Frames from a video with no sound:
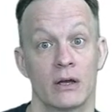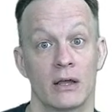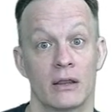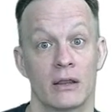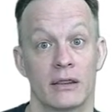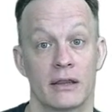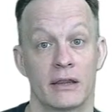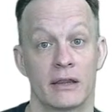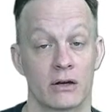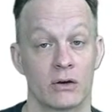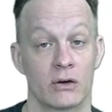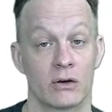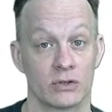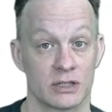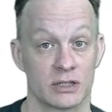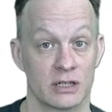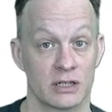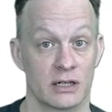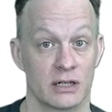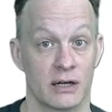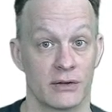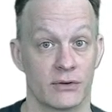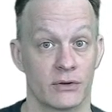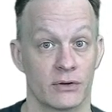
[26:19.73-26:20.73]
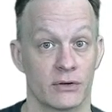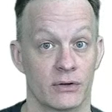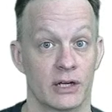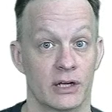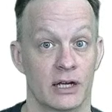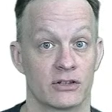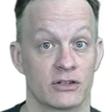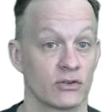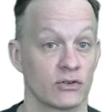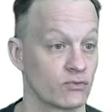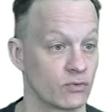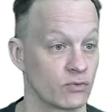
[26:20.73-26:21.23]
that goes together. Yeah,
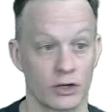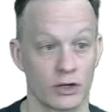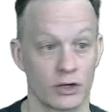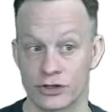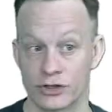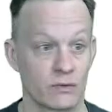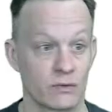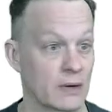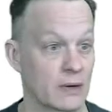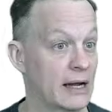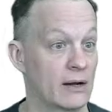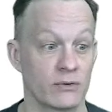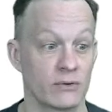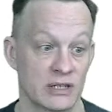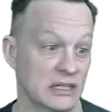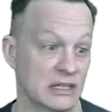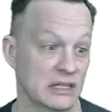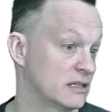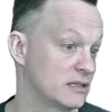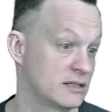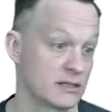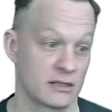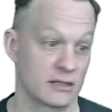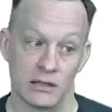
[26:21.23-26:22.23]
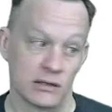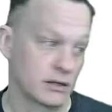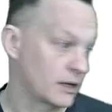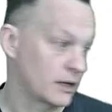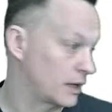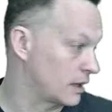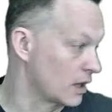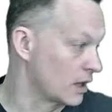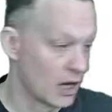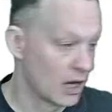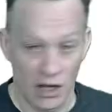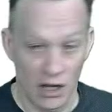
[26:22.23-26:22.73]
to rush around is to
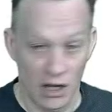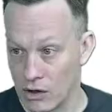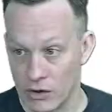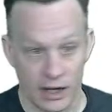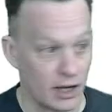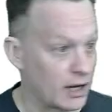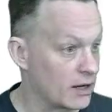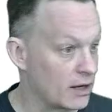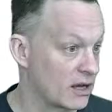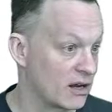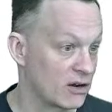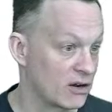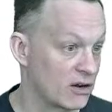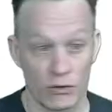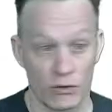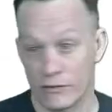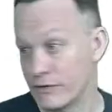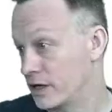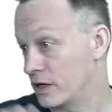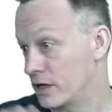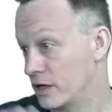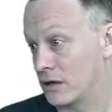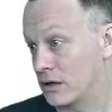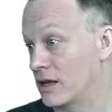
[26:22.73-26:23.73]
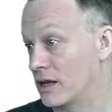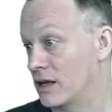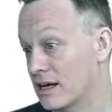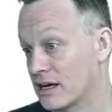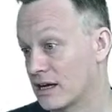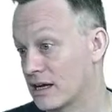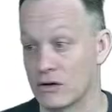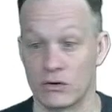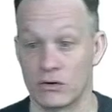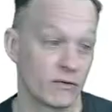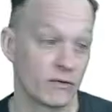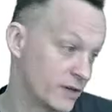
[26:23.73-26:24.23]
like, okay, I gotta go over here, and then I
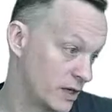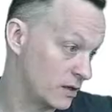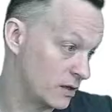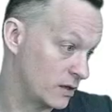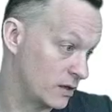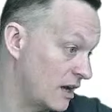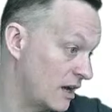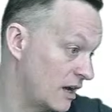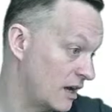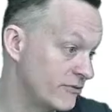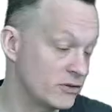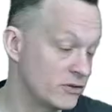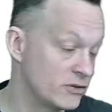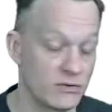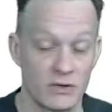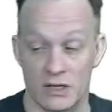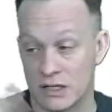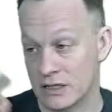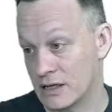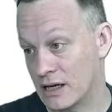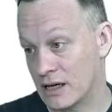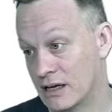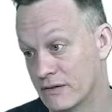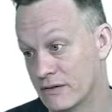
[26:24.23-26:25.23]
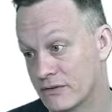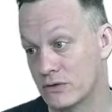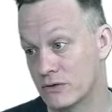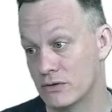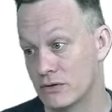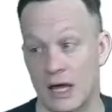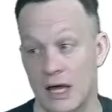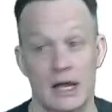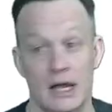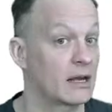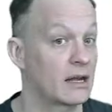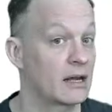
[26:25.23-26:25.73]
gotta go over here, and I have to do this, and I have to do
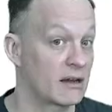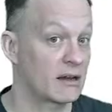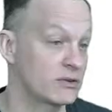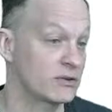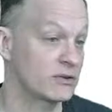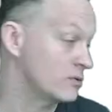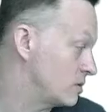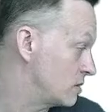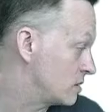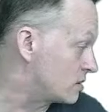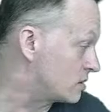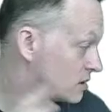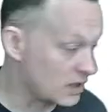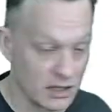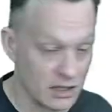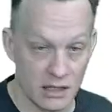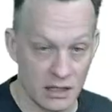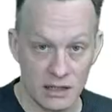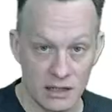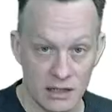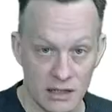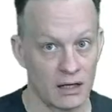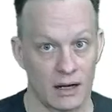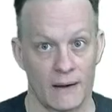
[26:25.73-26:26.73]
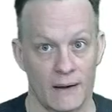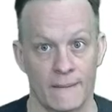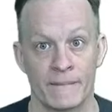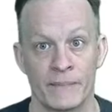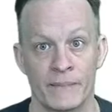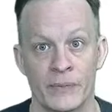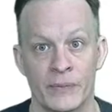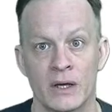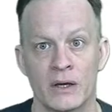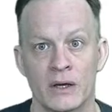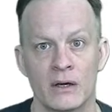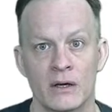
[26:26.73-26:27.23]
that, and I have to do this, and da da da.
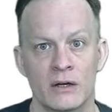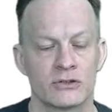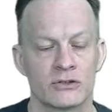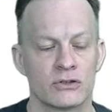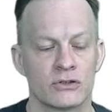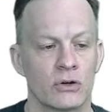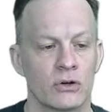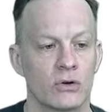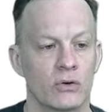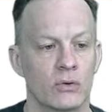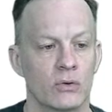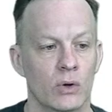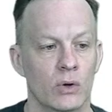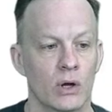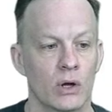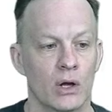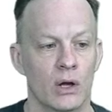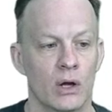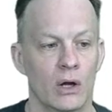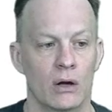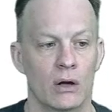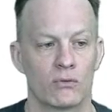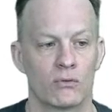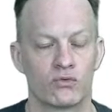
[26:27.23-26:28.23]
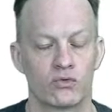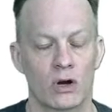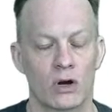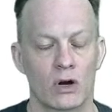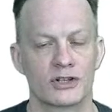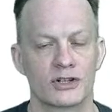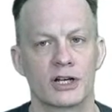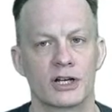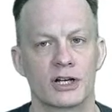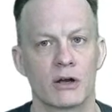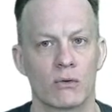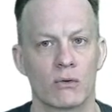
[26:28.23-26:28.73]
So
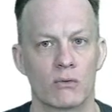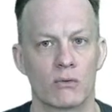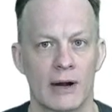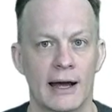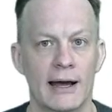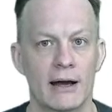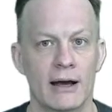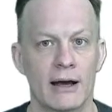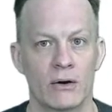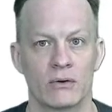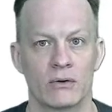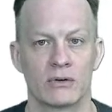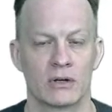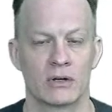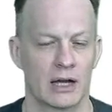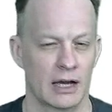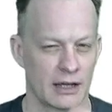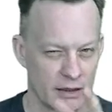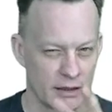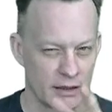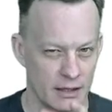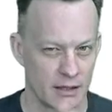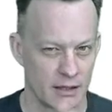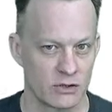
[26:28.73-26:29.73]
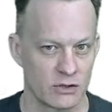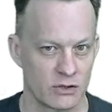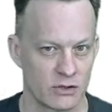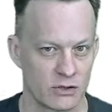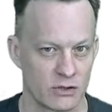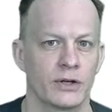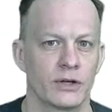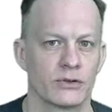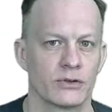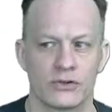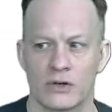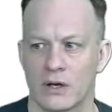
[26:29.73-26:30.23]
rushing around, I think, is
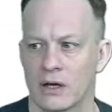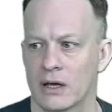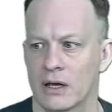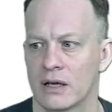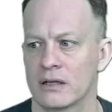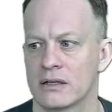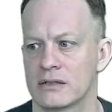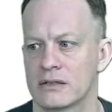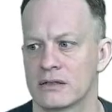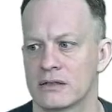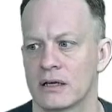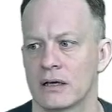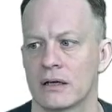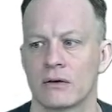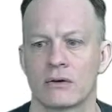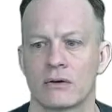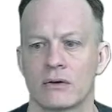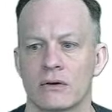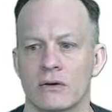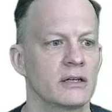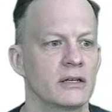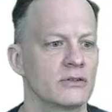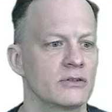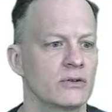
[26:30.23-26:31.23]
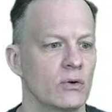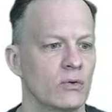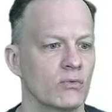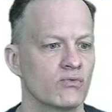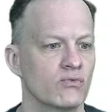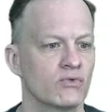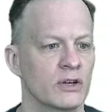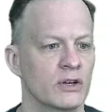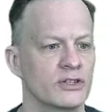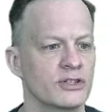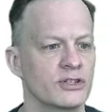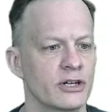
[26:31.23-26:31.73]
what you're trying to say. Okay, so
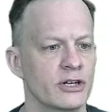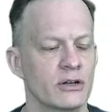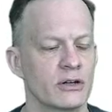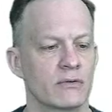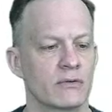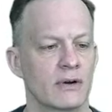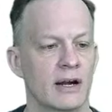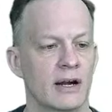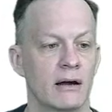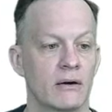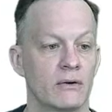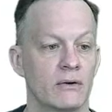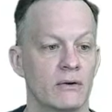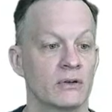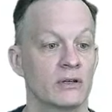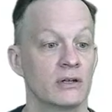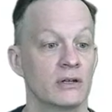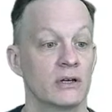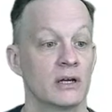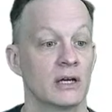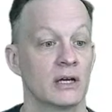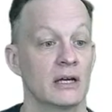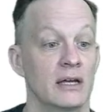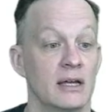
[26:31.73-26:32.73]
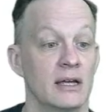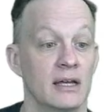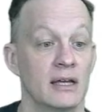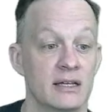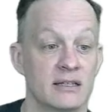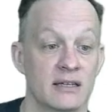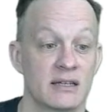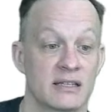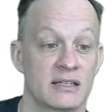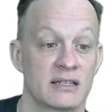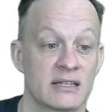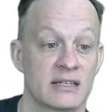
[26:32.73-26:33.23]
rushing around
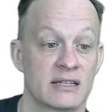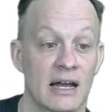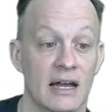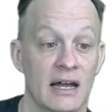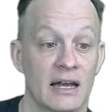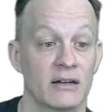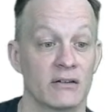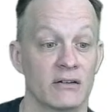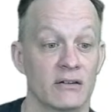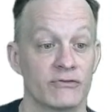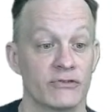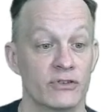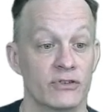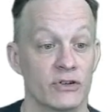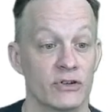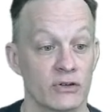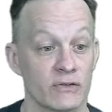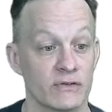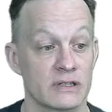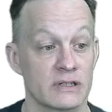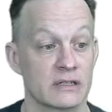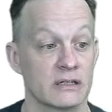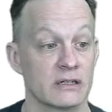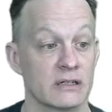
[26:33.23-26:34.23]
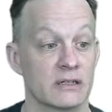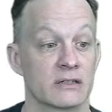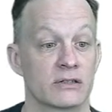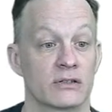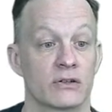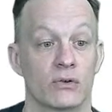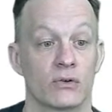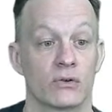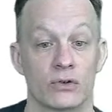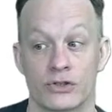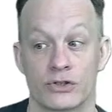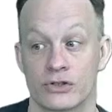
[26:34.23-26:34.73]
is a sign of nervousness
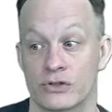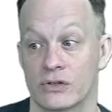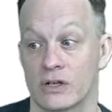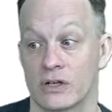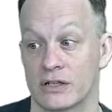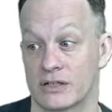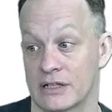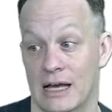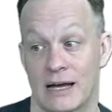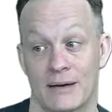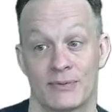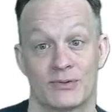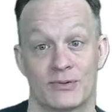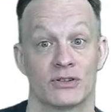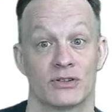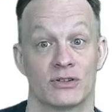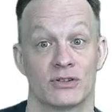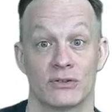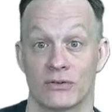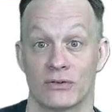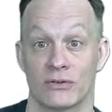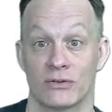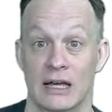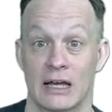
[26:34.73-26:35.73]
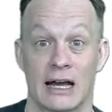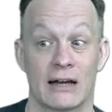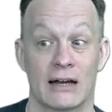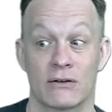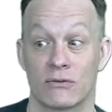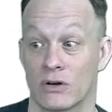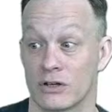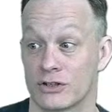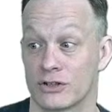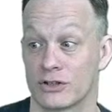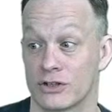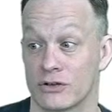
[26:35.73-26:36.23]
or stress. Absolutely, I
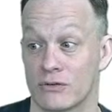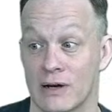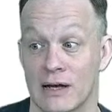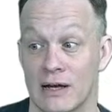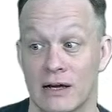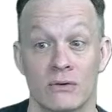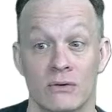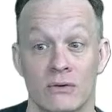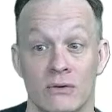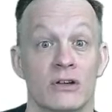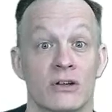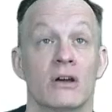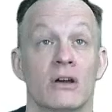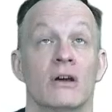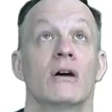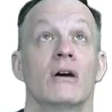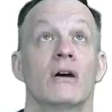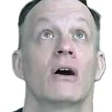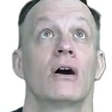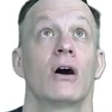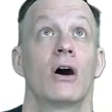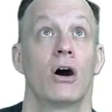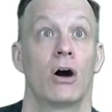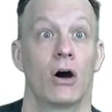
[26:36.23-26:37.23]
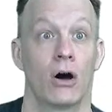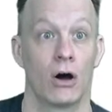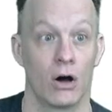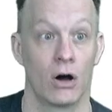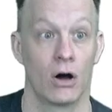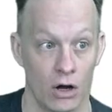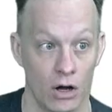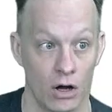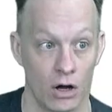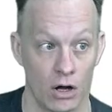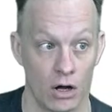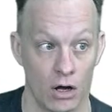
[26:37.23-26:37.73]
rush around
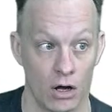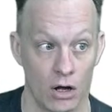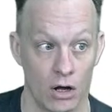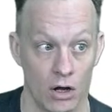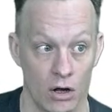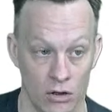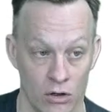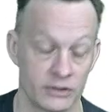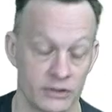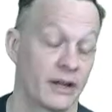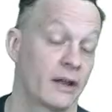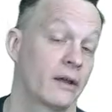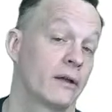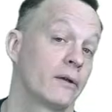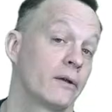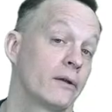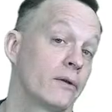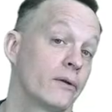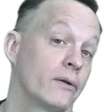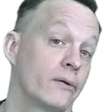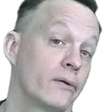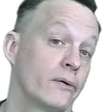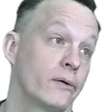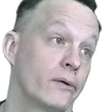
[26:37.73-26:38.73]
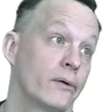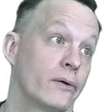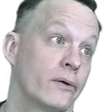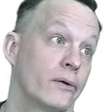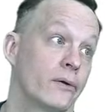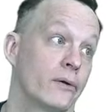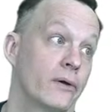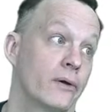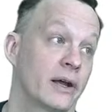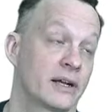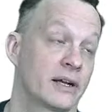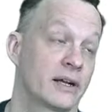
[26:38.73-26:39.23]
all day,
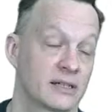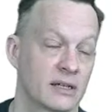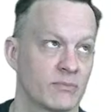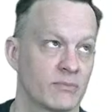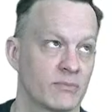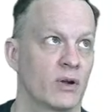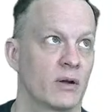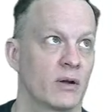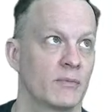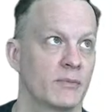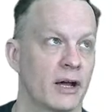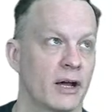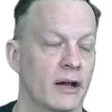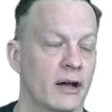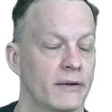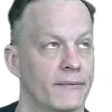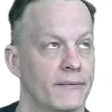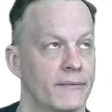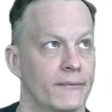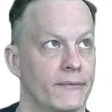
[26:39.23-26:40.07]
except when I'm not.